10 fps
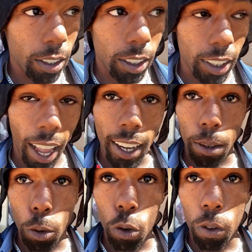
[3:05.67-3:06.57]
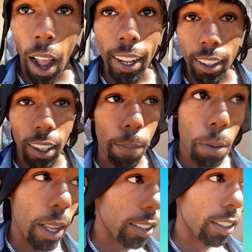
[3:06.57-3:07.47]
because I had to move. I had to stop the
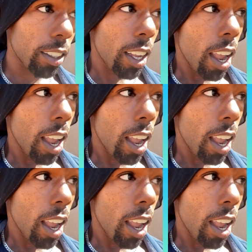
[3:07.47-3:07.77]
message.